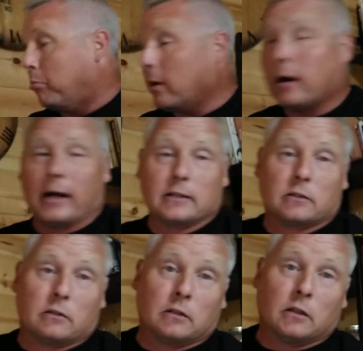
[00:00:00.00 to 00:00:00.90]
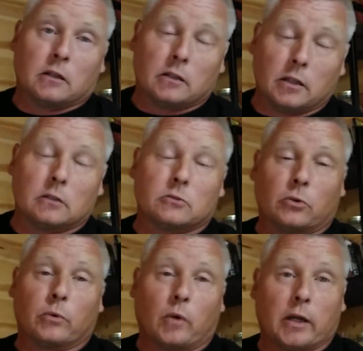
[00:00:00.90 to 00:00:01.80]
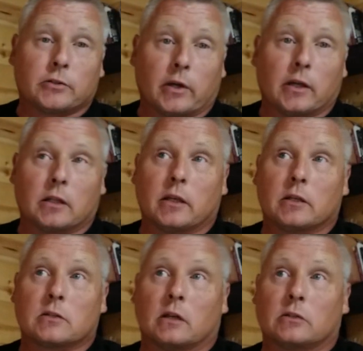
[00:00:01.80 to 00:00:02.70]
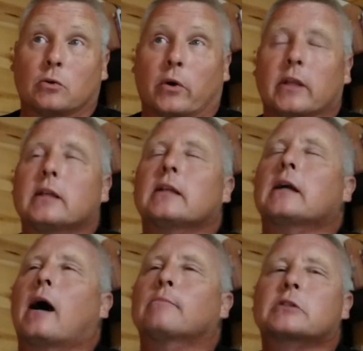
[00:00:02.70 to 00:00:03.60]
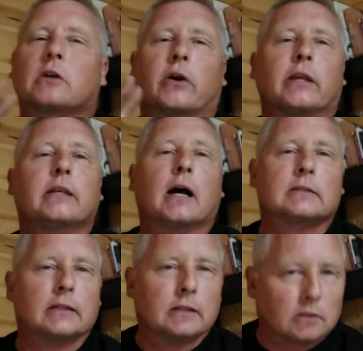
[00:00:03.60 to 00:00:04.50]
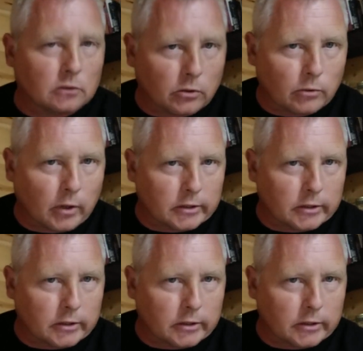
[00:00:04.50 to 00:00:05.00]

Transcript: but the Illinois Wine Trail is a joy. I'm sorry, not the Illinois